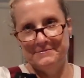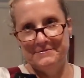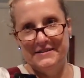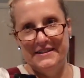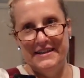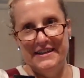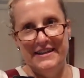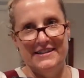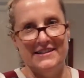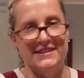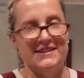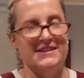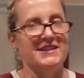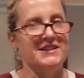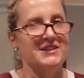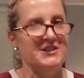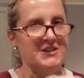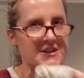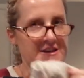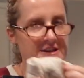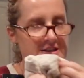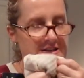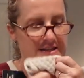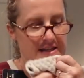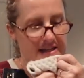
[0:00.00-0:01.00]
It's the
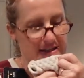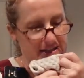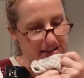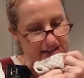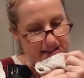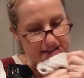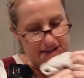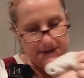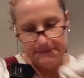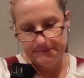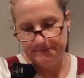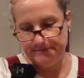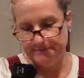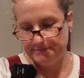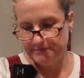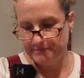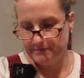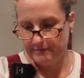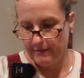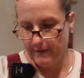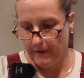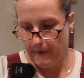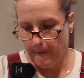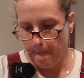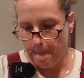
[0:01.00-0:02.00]
cheesiest.
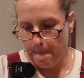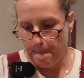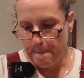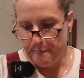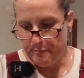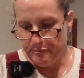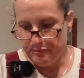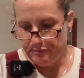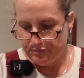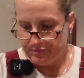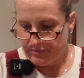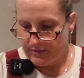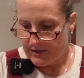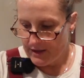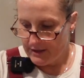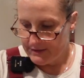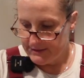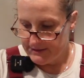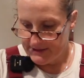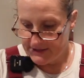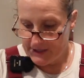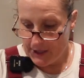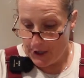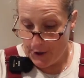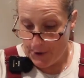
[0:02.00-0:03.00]

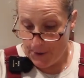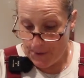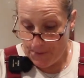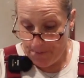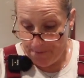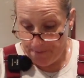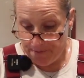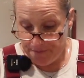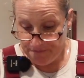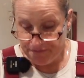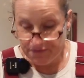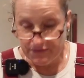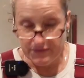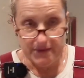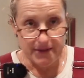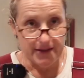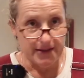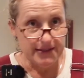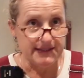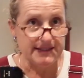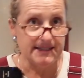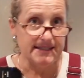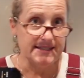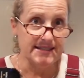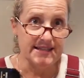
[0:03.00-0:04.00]
So,
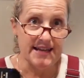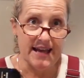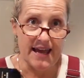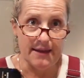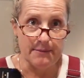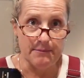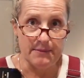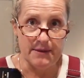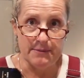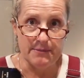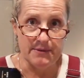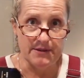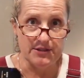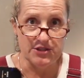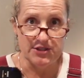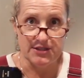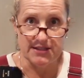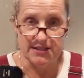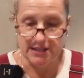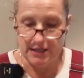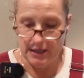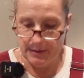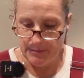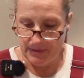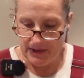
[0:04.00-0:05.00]
it didn't take me but
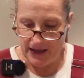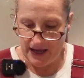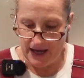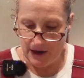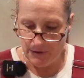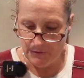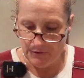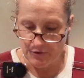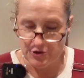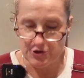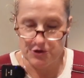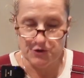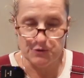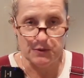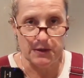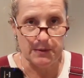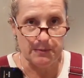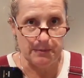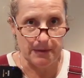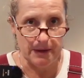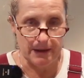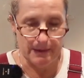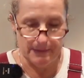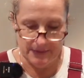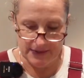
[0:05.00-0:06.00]
just a couple of hours to
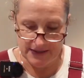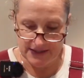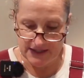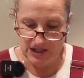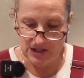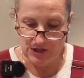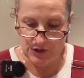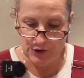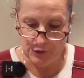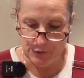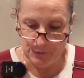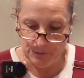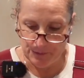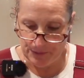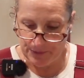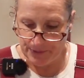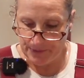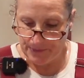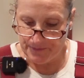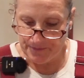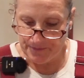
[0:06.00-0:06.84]
whip up this soup